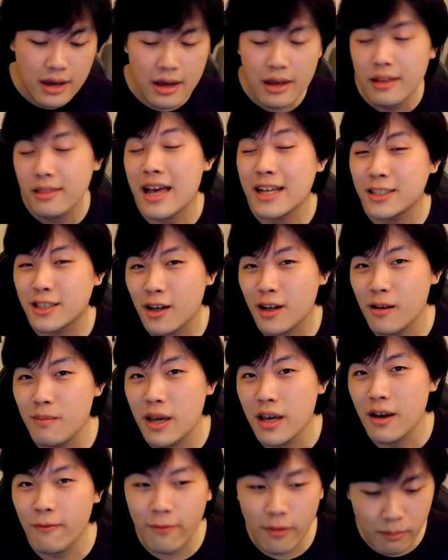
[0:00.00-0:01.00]
that's going to
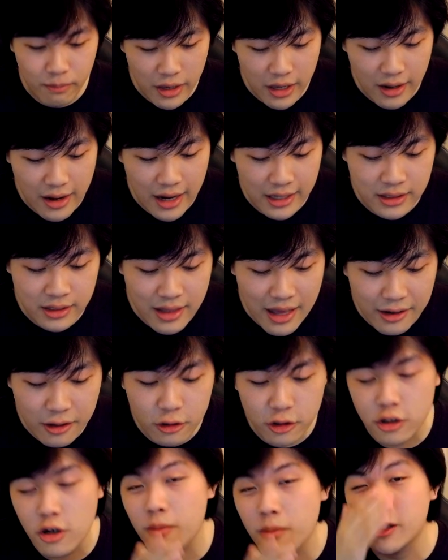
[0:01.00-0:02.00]
be it from me, guys. Thank
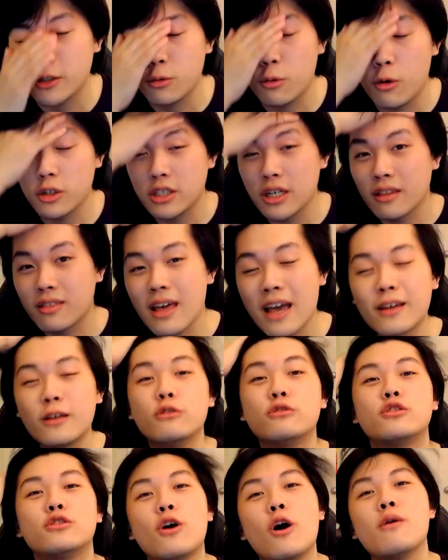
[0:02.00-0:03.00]
you so much for watching. Thank
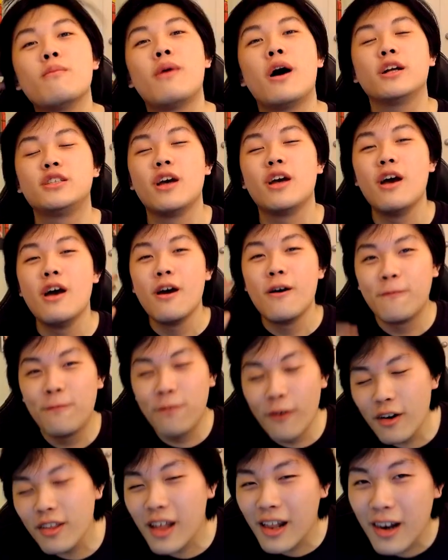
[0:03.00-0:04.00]
you so much
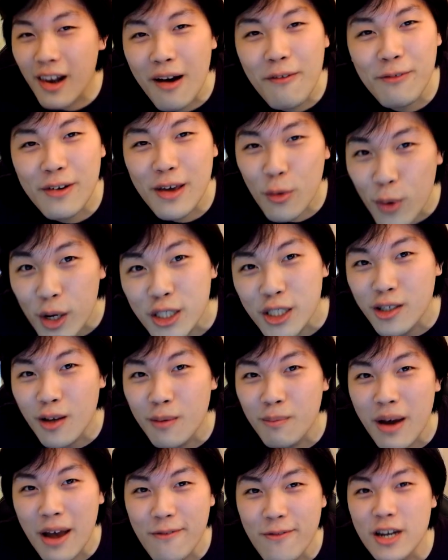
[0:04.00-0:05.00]
for the lovely wishes
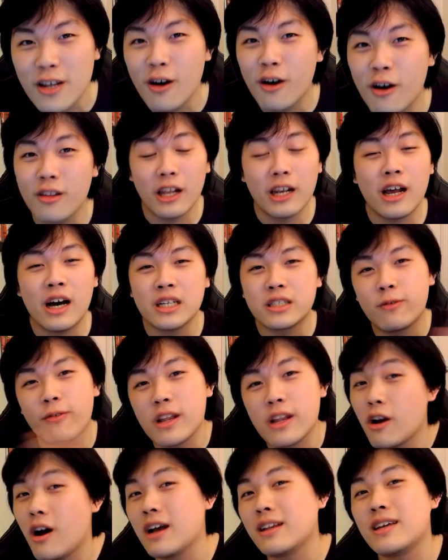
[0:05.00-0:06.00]
on my video. The last
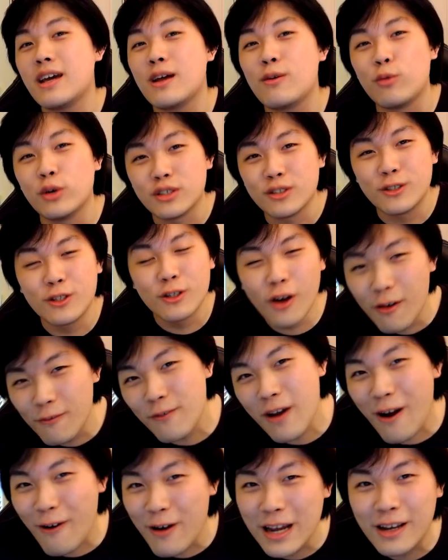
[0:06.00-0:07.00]
video I did was not
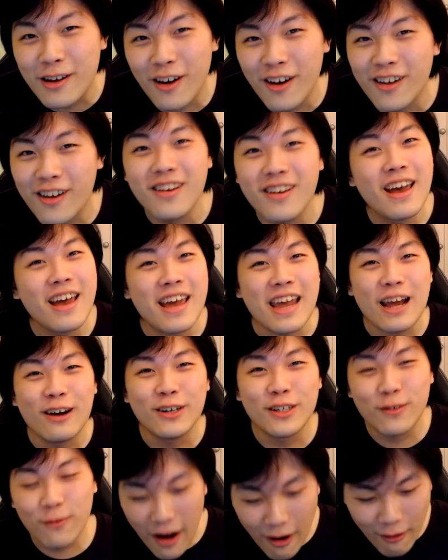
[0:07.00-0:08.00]
very good. It
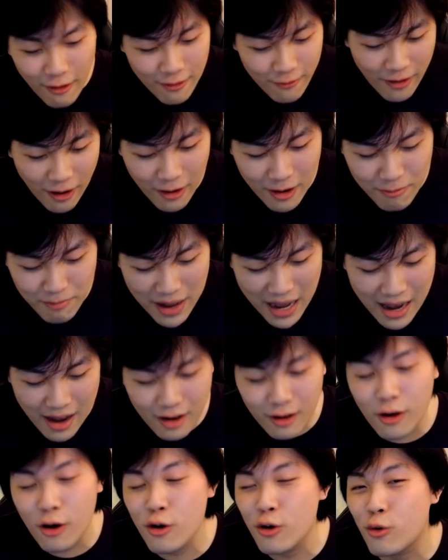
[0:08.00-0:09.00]
was very, very
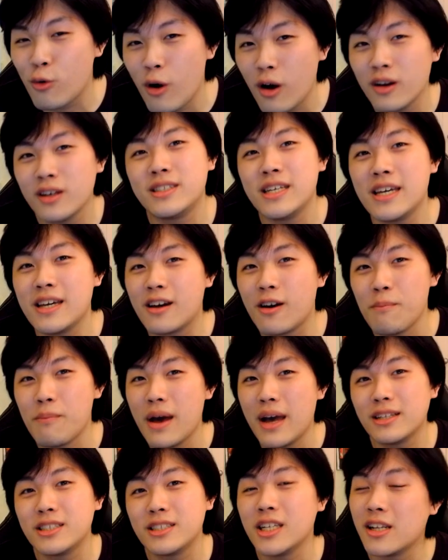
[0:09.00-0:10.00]
bad, low quality
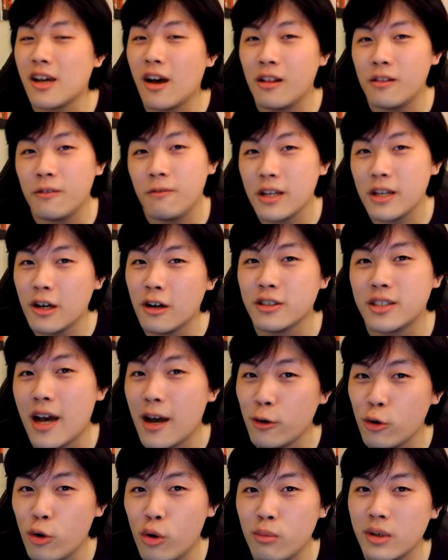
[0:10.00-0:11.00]
compared to the other videos that I
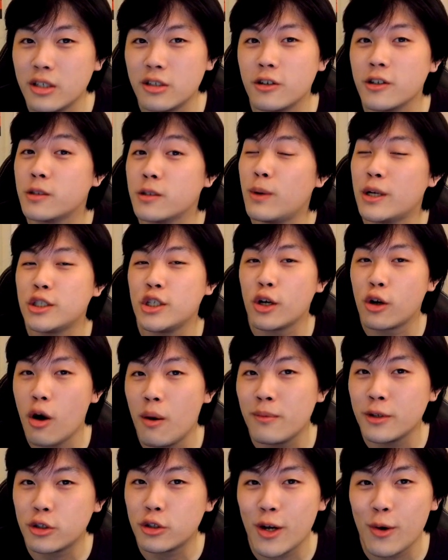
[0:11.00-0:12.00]
normally do, especially
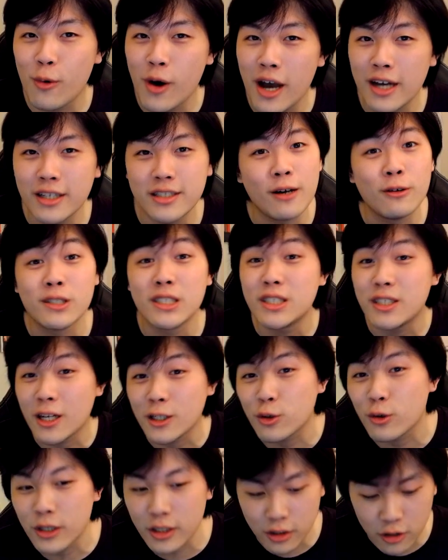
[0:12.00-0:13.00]
commentary-wise. I was
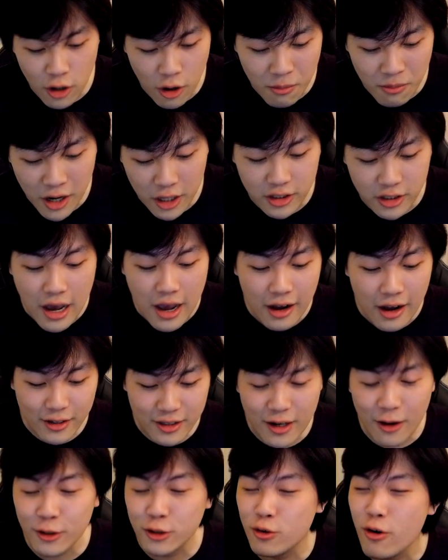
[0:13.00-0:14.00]
stuttering so much
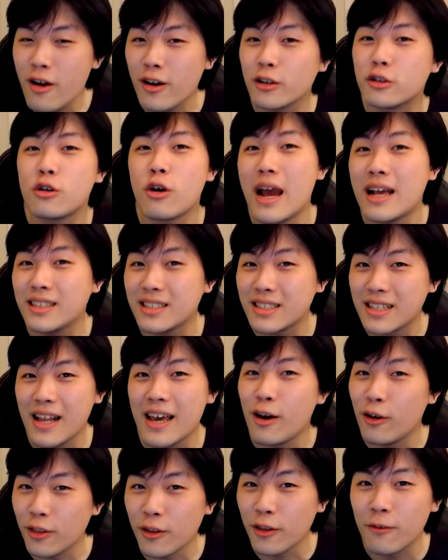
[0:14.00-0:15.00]
because I was trying to
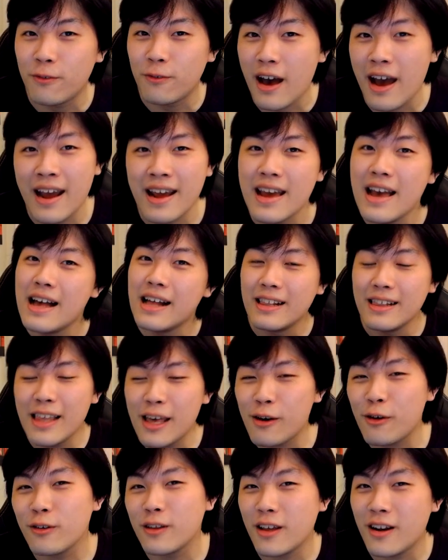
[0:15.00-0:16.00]
translate on the fly.
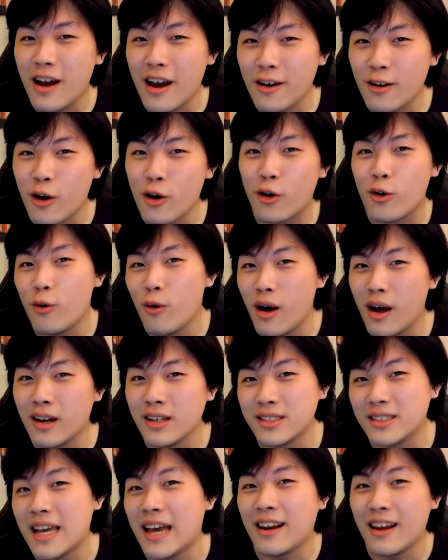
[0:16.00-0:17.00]
Little did I know
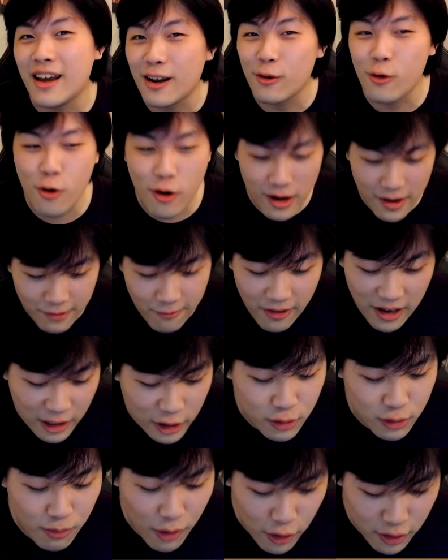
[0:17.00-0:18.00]
Koala-san had already
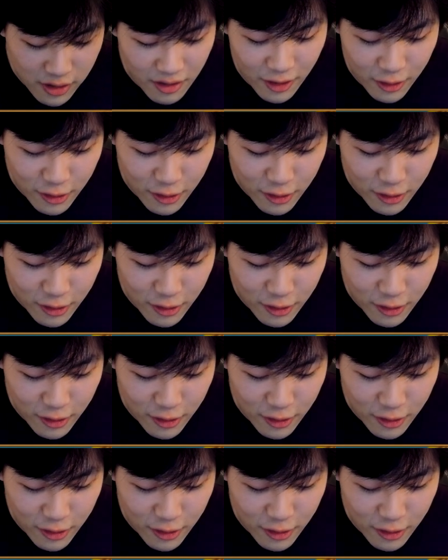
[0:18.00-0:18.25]
finished most of the